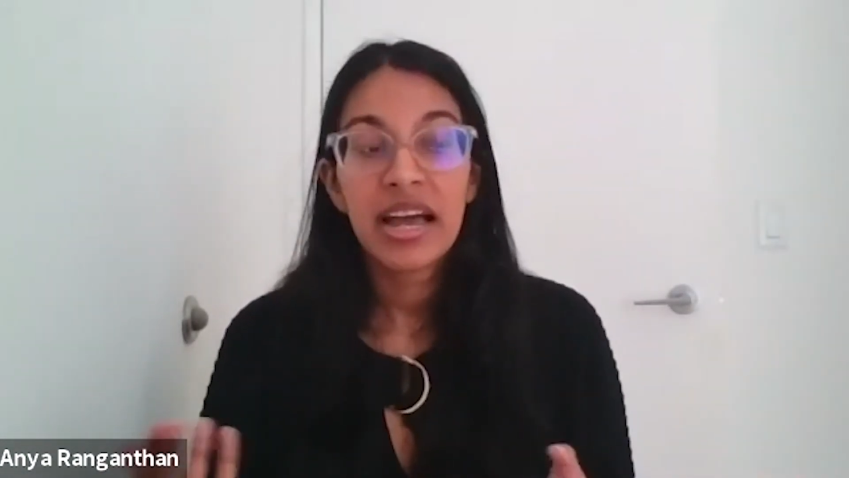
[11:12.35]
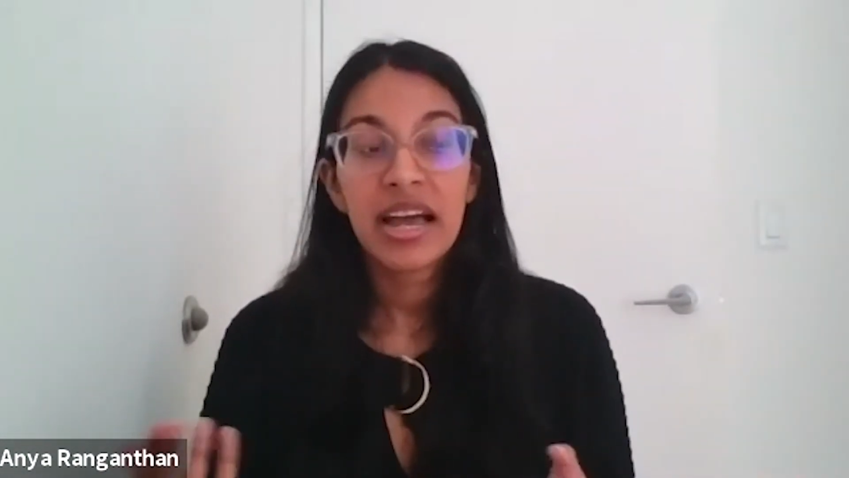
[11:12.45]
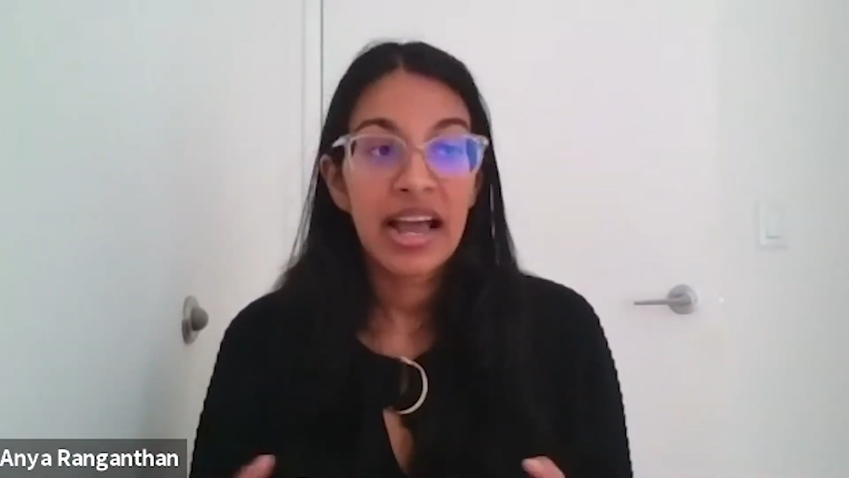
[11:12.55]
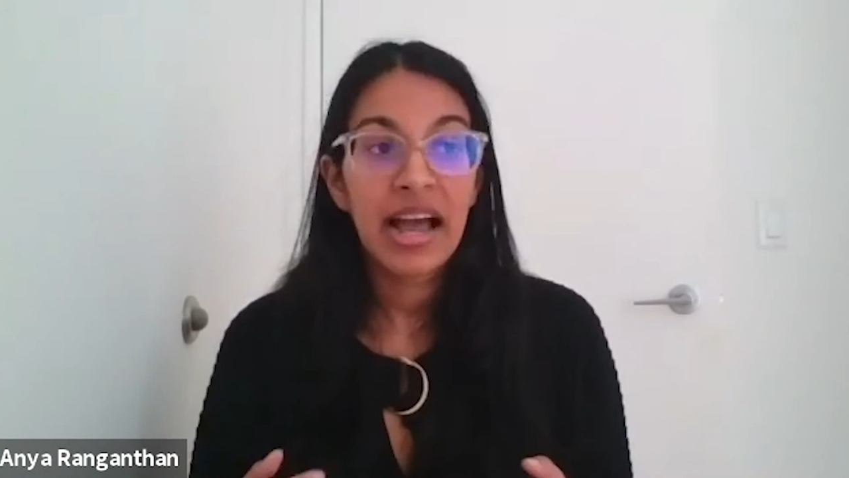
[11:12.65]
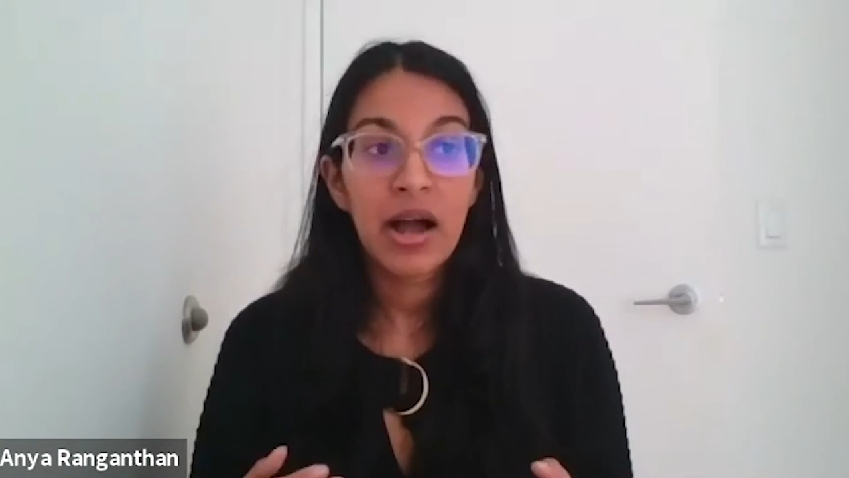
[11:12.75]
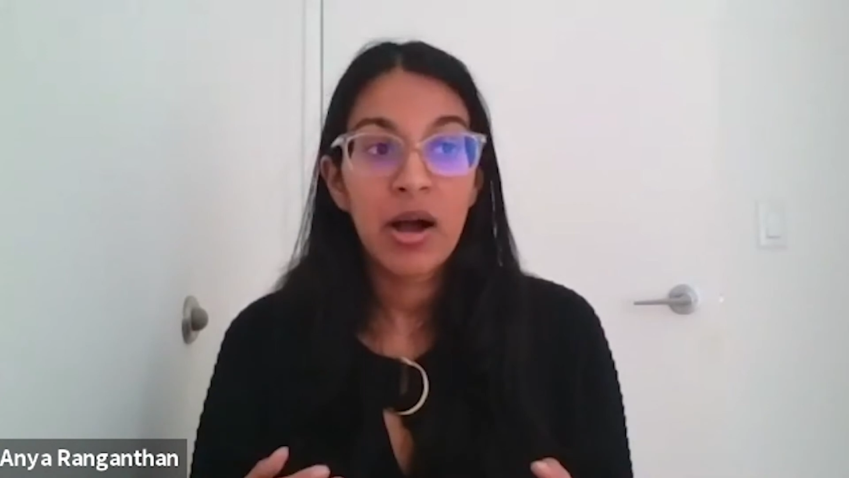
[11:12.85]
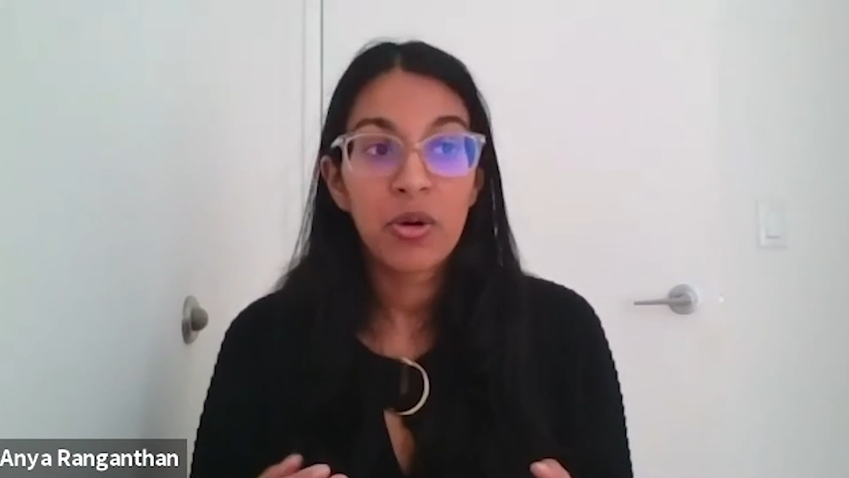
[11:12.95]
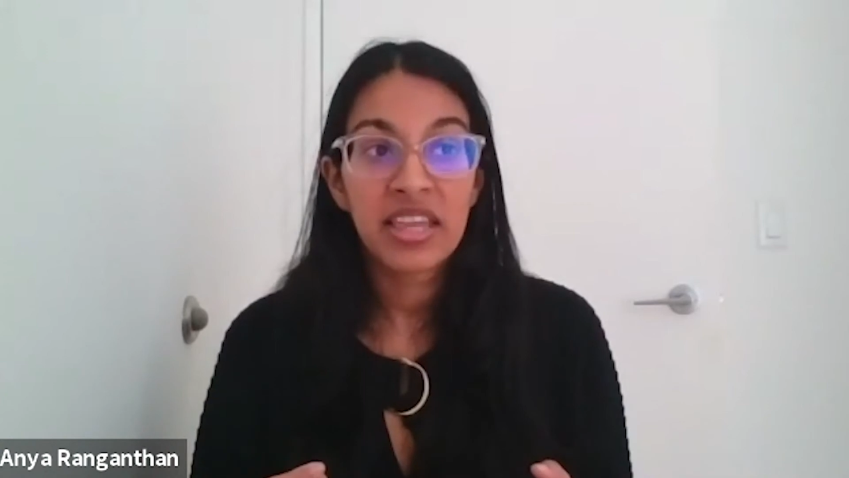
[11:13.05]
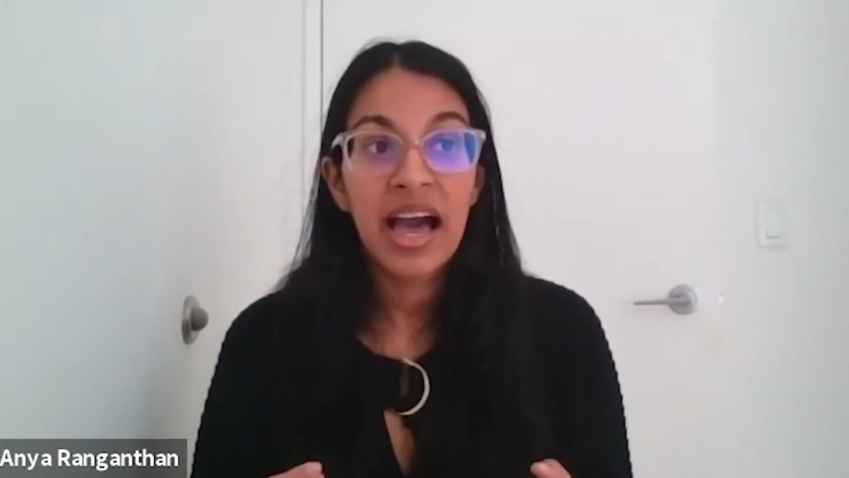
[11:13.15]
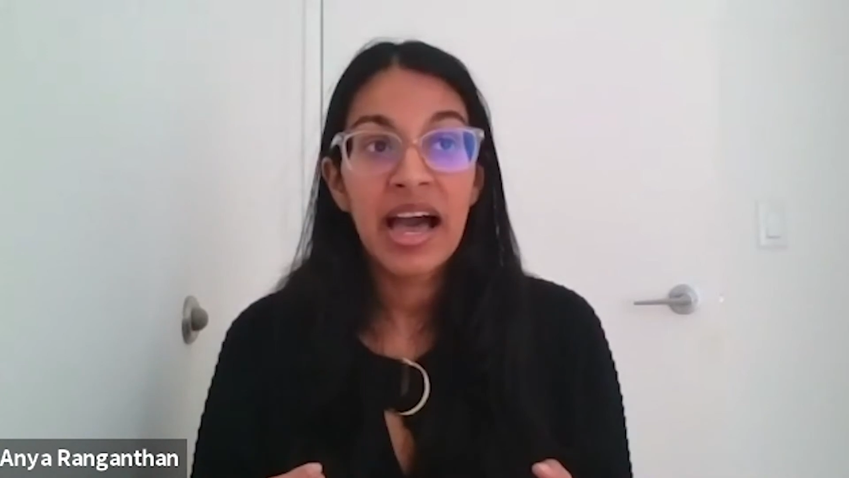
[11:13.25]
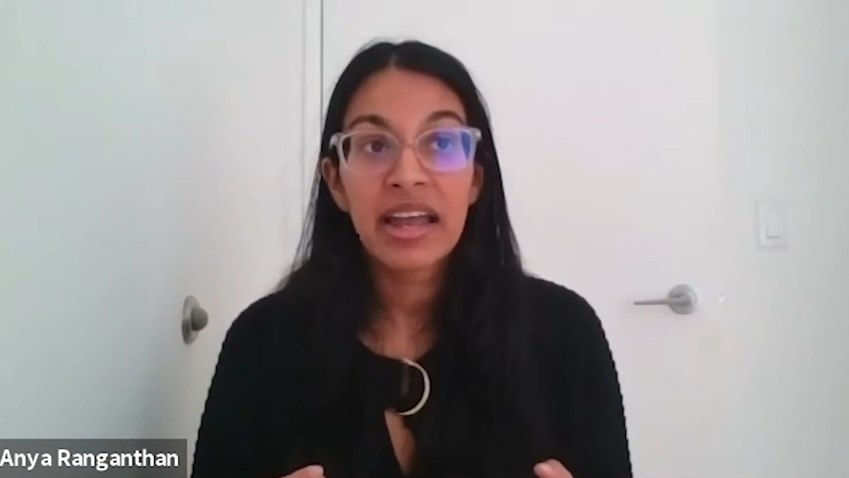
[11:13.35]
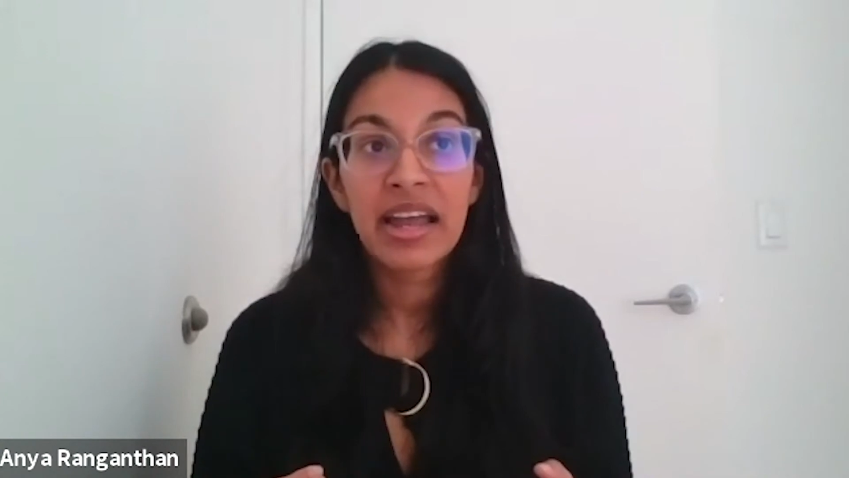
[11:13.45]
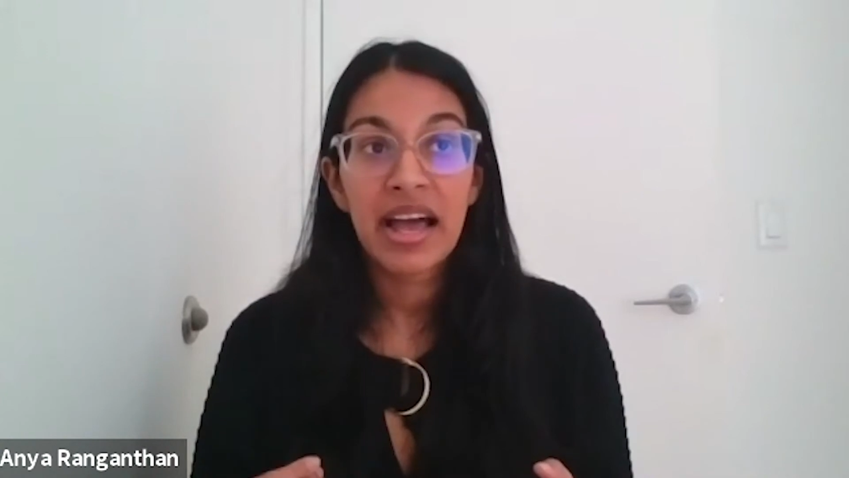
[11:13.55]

and how that